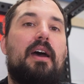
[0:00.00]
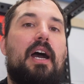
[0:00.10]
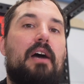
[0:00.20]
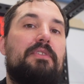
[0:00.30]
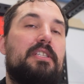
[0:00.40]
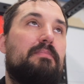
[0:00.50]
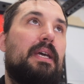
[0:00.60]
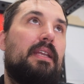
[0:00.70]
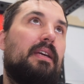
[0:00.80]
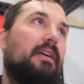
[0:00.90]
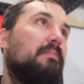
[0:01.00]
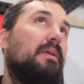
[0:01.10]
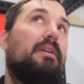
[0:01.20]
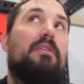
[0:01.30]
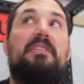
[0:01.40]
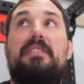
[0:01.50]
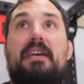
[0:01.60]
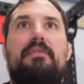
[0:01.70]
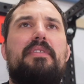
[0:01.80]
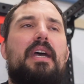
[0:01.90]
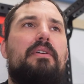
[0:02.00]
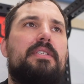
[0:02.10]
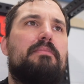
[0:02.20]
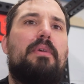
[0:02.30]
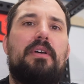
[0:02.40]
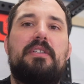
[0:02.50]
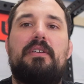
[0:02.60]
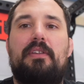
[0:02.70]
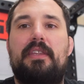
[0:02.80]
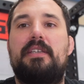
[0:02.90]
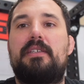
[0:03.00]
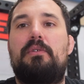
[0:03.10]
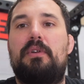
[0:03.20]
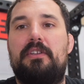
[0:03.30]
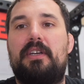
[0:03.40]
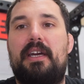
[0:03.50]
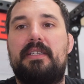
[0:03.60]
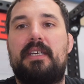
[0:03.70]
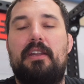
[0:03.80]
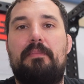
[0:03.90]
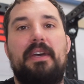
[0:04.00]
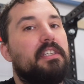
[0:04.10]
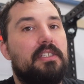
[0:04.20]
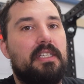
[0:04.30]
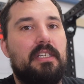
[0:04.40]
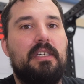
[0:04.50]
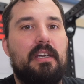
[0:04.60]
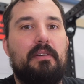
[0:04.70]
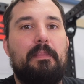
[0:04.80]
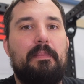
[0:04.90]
after spending about $7,000 on this whole entire setup that you see here.